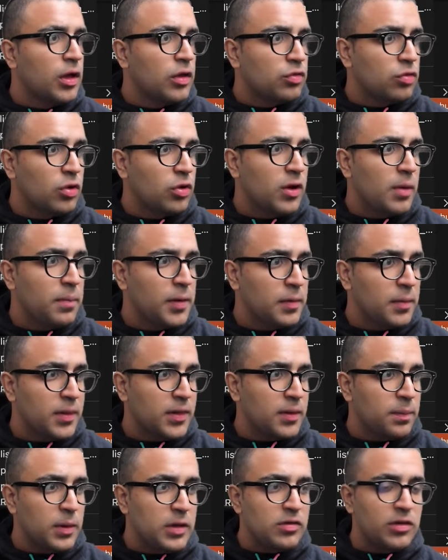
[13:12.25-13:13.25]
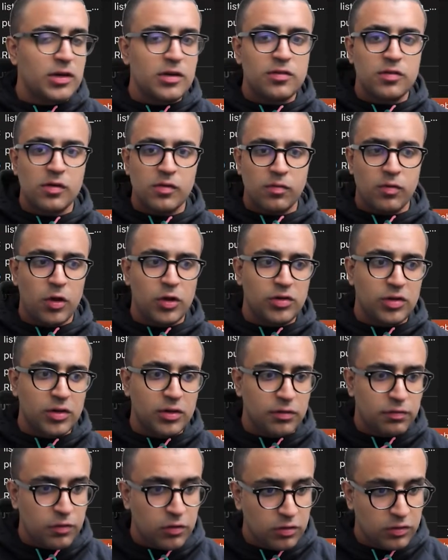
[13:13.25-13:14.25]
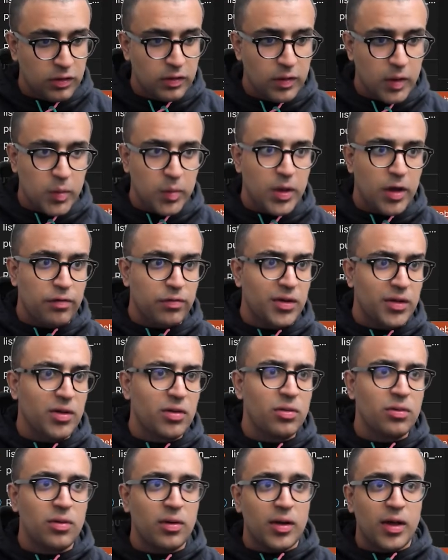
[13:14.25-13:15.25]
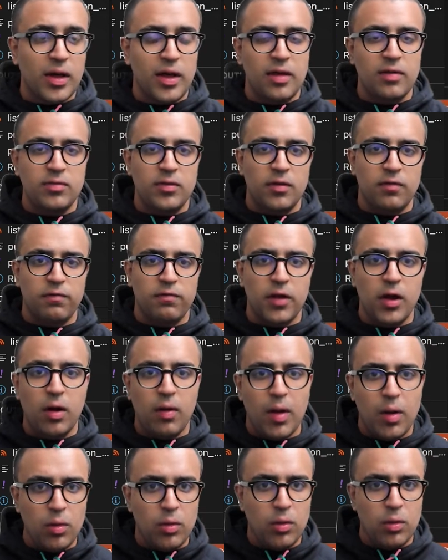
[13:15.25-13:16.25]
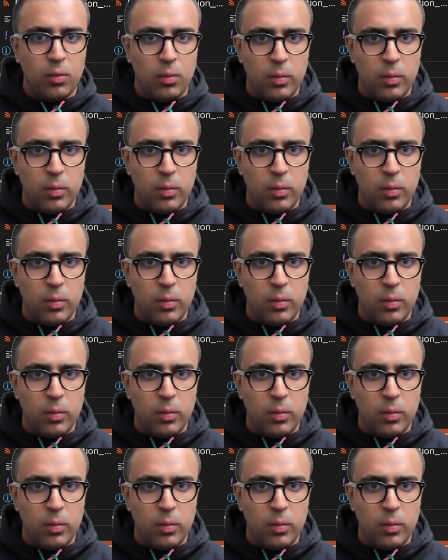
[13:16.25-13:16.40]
So to implement the pagination logic, the first thing that we have to do is figure out